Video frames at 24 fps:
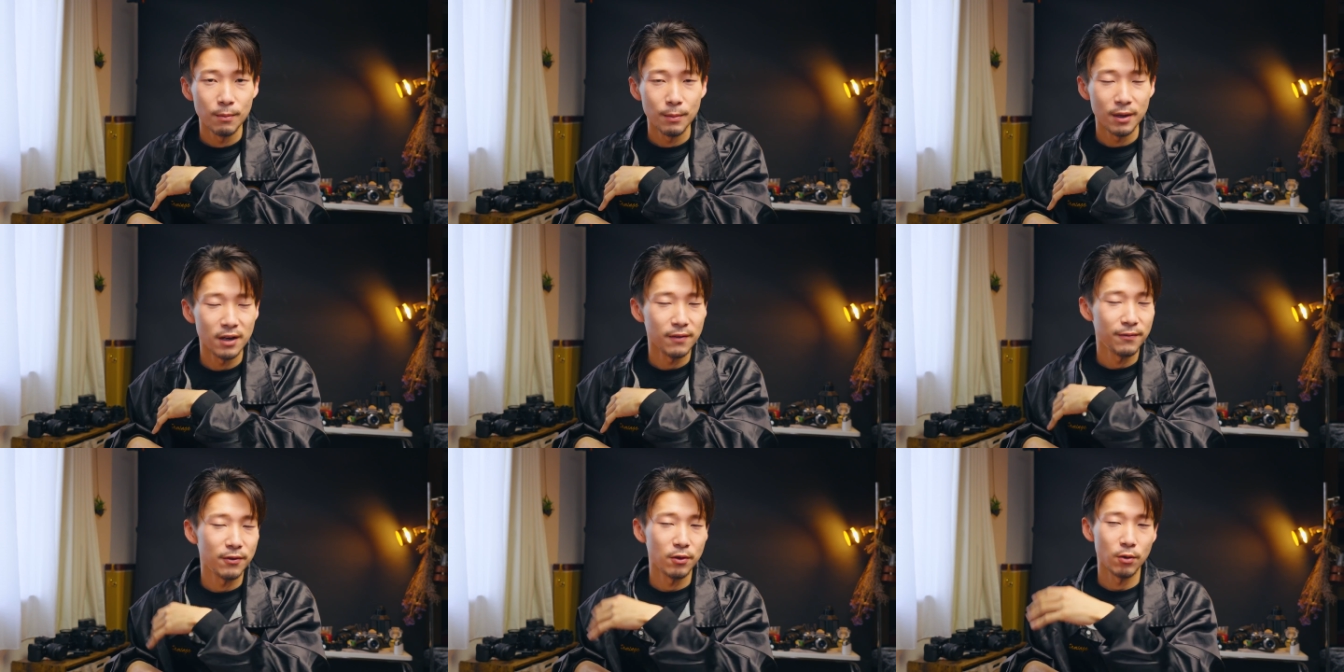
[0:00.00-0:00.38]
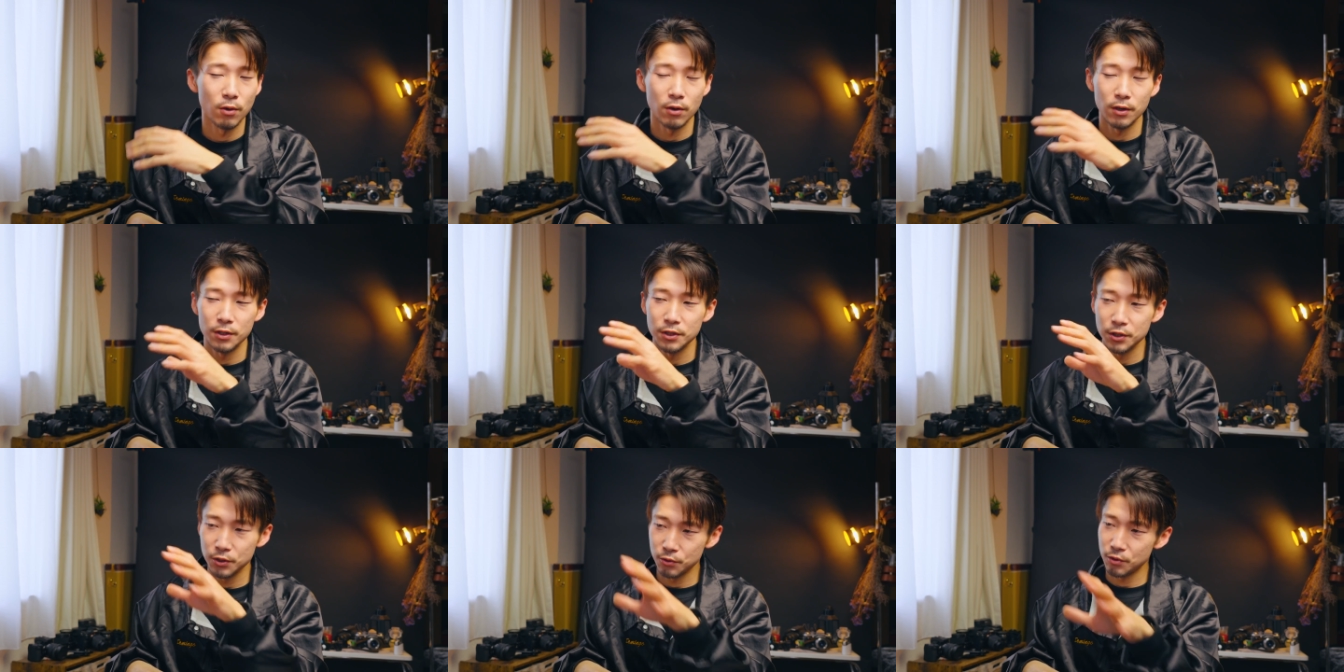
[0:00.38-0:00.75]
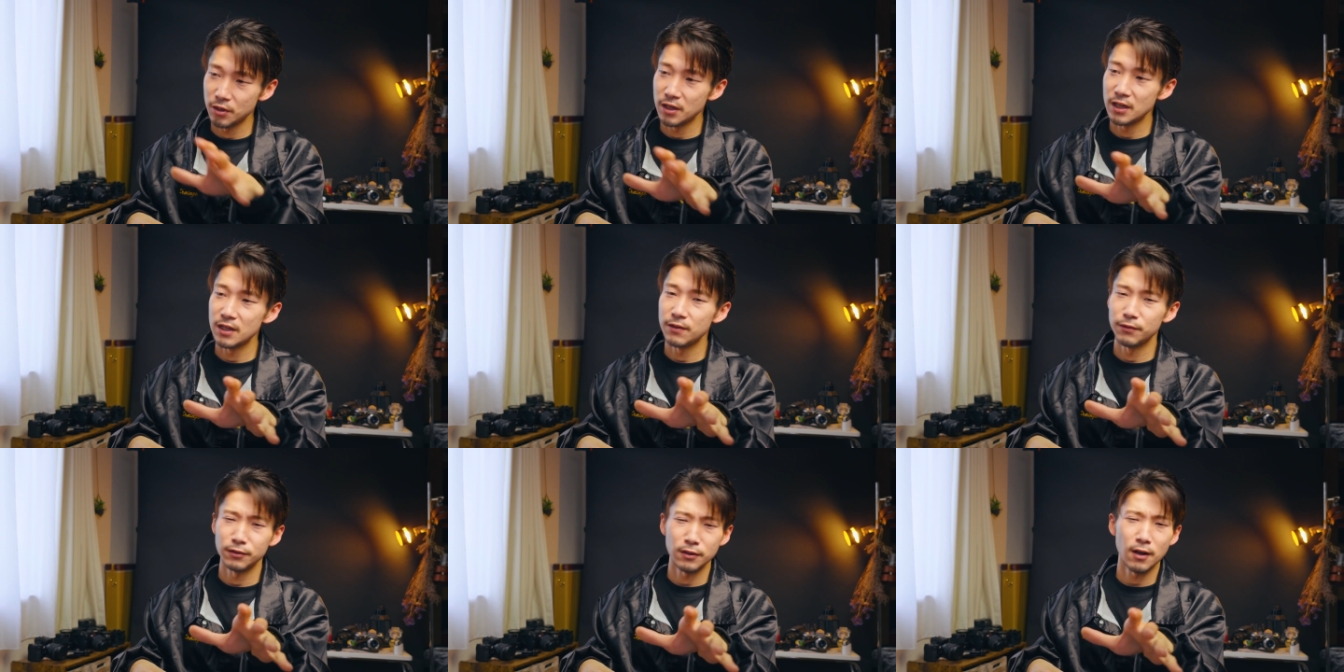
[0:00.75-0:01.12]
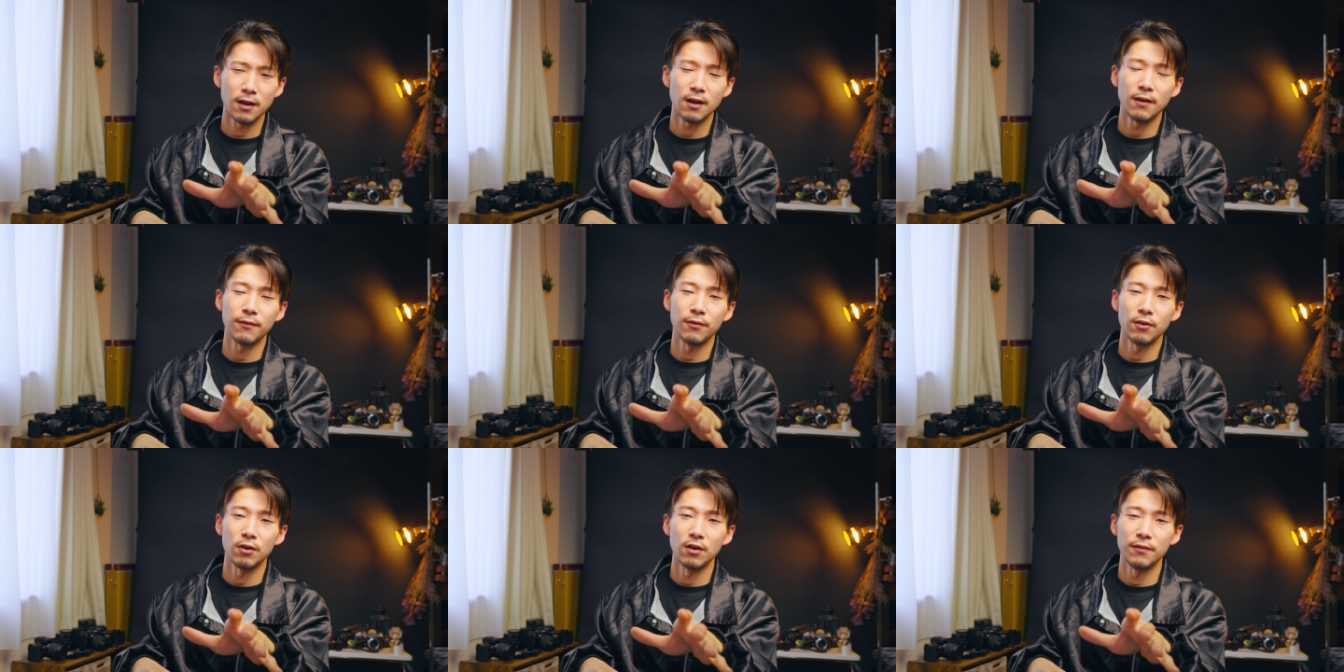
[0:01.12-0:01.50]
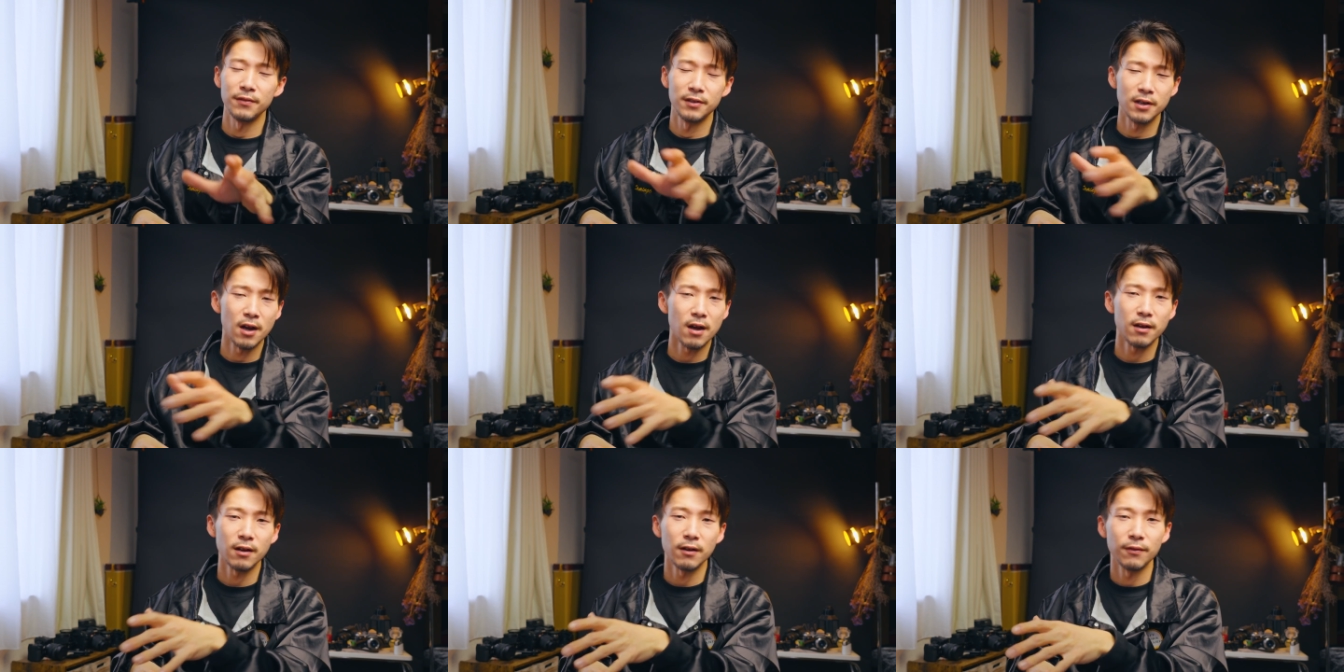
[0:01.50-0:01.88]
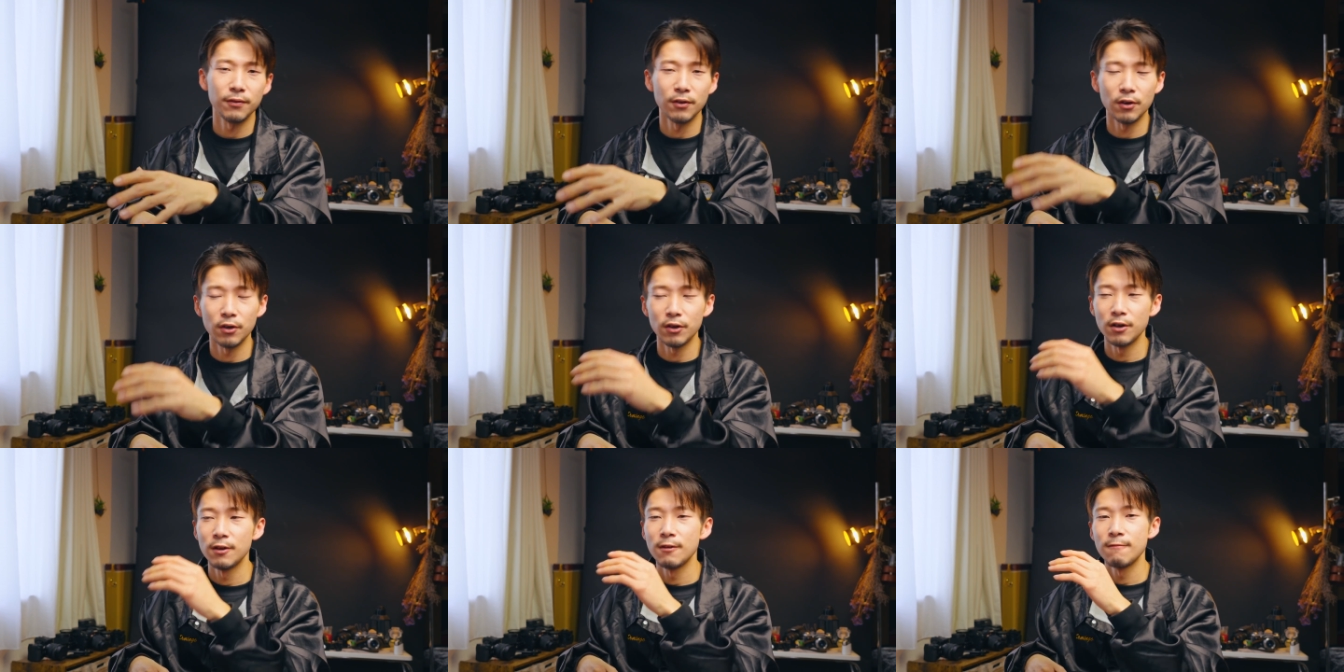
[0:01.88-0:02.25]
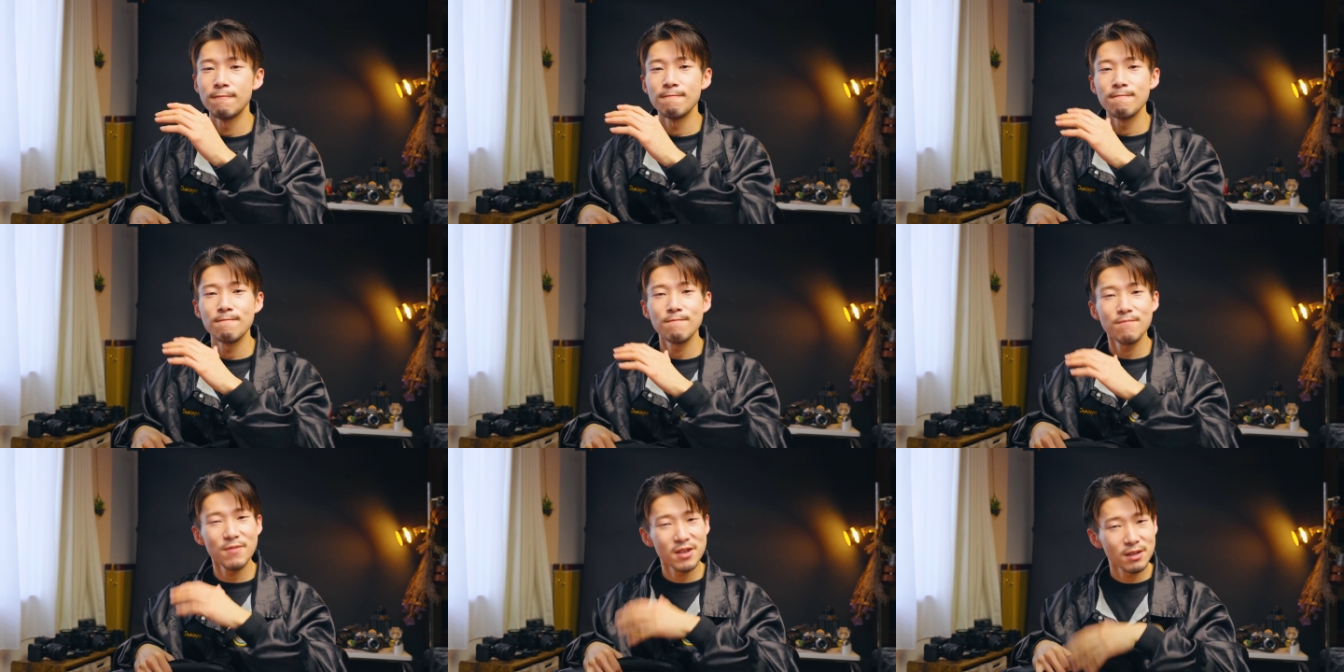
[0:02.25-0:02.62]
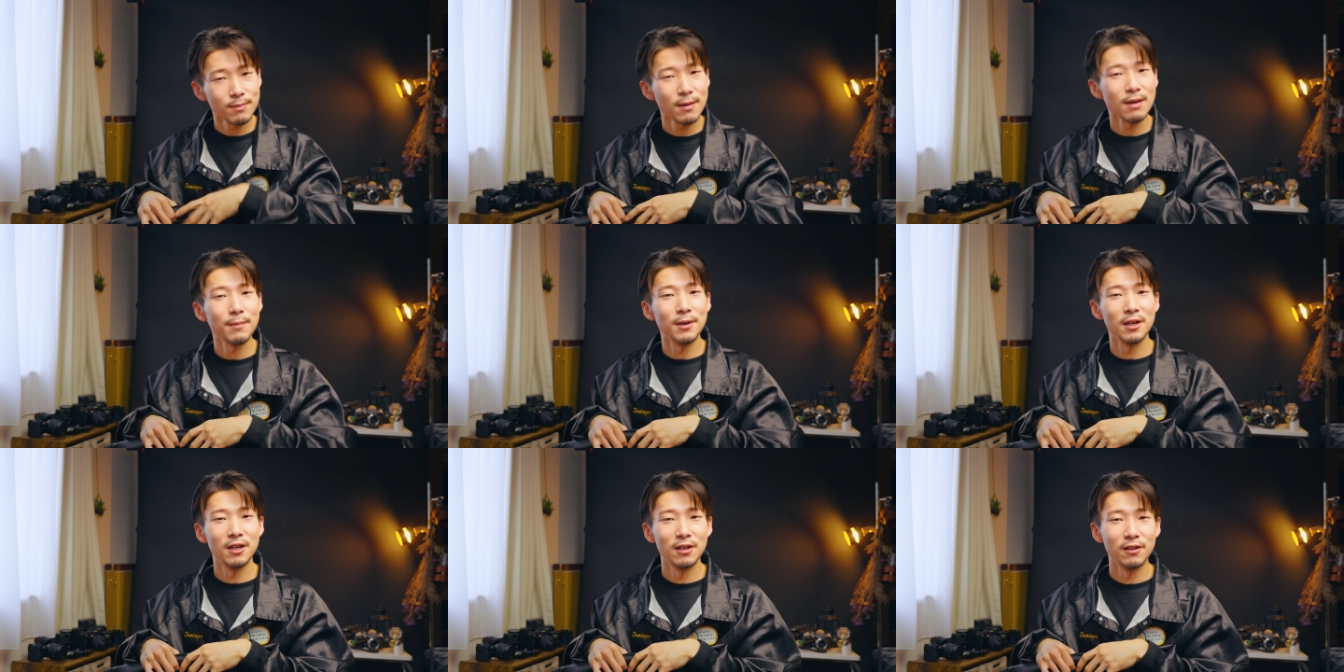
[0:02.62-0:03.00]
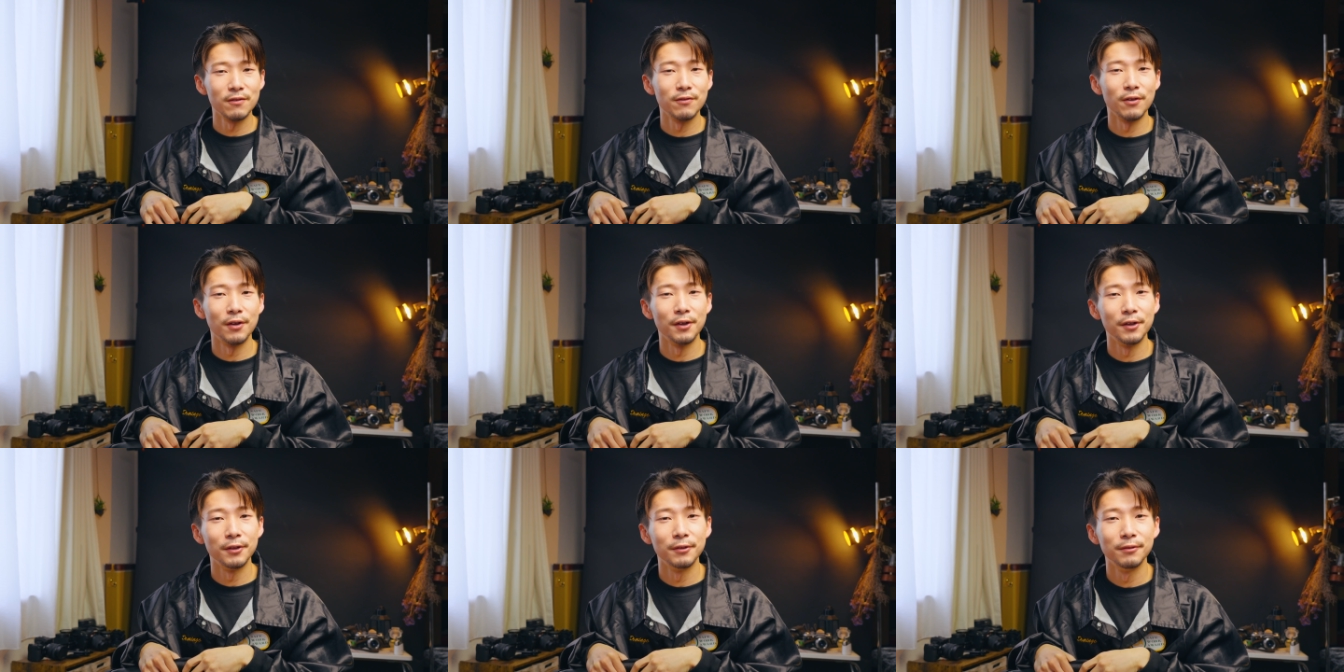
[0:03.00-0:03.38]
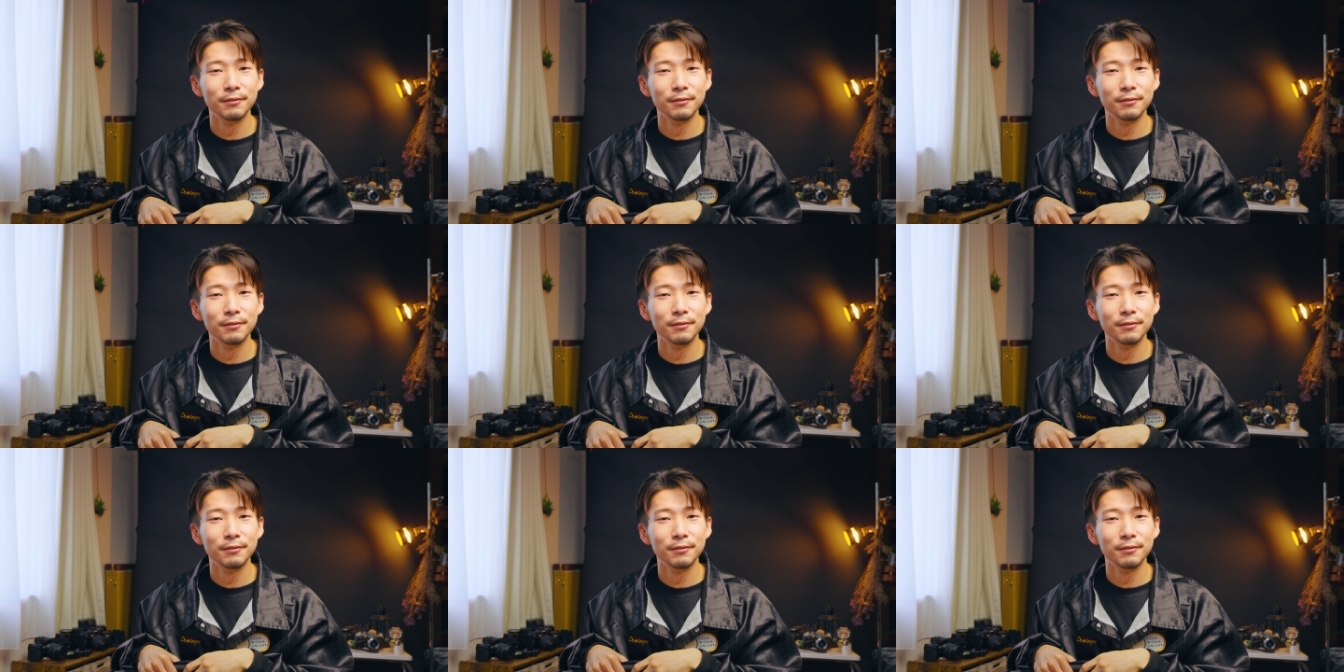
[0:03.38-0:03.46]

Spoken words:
But if you're a street photographer, videographer, this might be good for you.